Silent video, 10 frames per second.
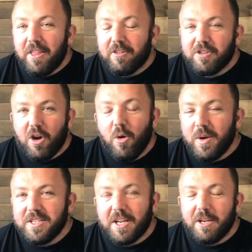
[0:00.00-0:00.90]
There's
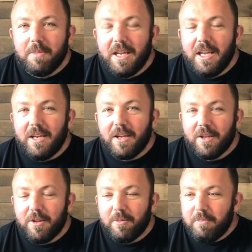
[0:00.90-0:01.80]
always going to be
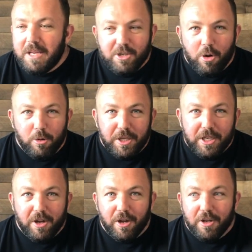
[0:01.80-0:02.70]
missed
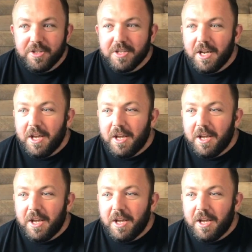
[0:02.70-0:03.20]
holding calls,